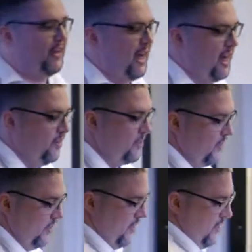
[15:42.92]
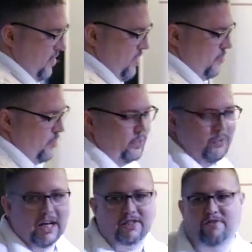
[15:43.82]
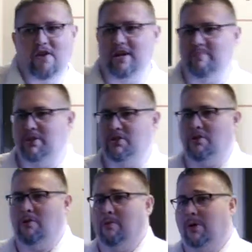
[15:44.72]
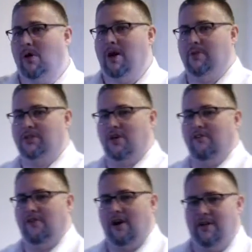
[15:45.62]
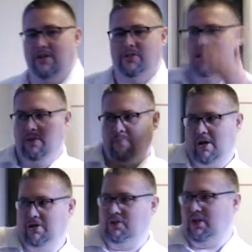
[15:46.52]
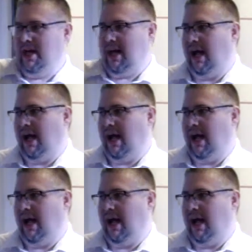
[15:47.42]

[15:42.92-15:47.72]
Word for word: in the house. Well, that's fine because your requirement so far is person,